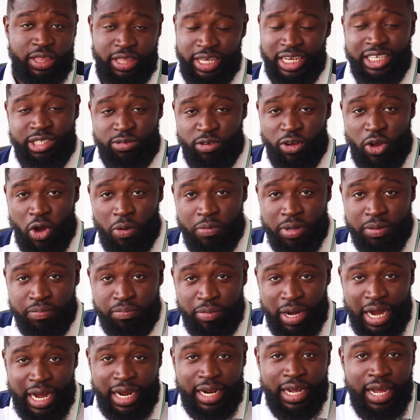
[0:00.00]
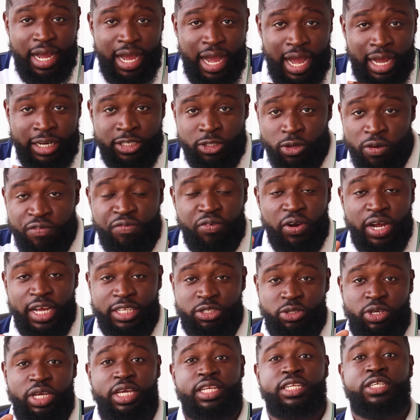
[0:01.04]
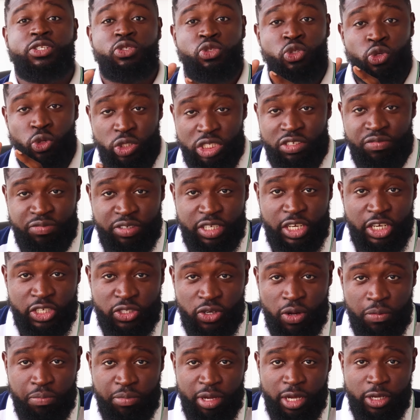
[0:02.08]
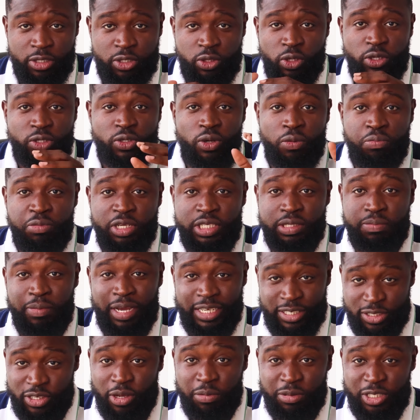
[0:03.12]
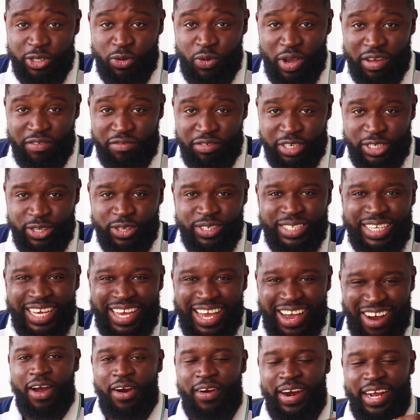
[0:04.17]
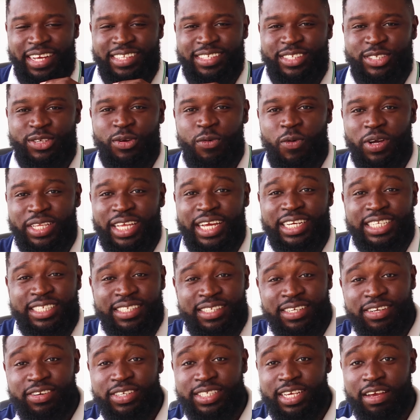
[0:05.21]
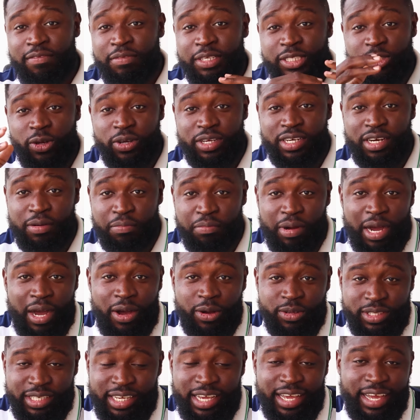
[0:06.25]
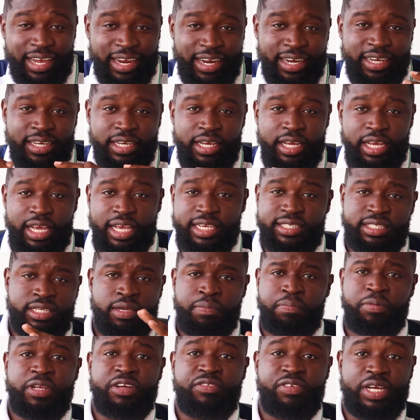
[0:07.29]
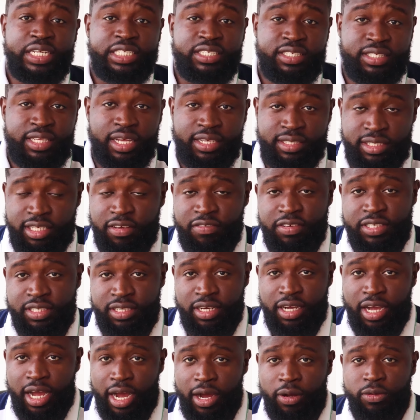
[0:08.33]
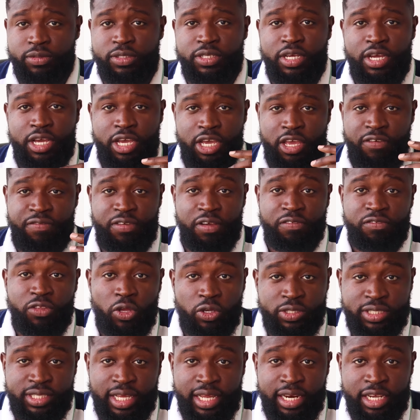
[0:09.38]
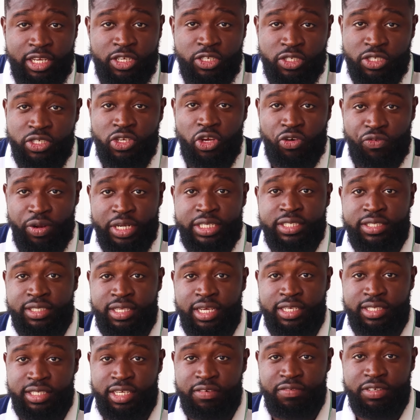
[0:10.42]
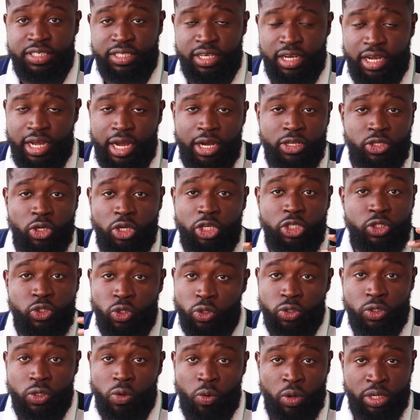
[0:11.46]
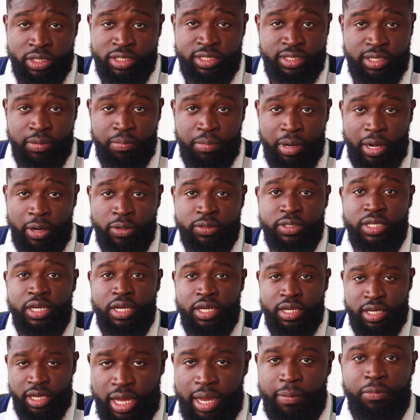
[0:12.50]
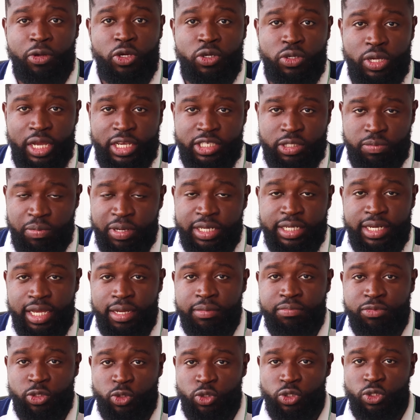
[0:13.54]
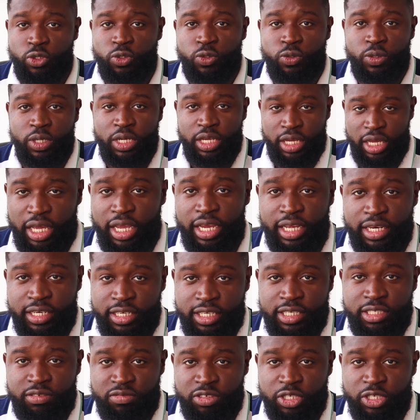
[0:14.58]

thanks for coming back, and don't forget to hit the notification bell so you don't miss my subsequent videos. Alright, so what are the secrets I've been talking about here? Is simply registered savings account. If you have not started using your registered savings account or you don't know what it's about, I'm going to explain them to you in this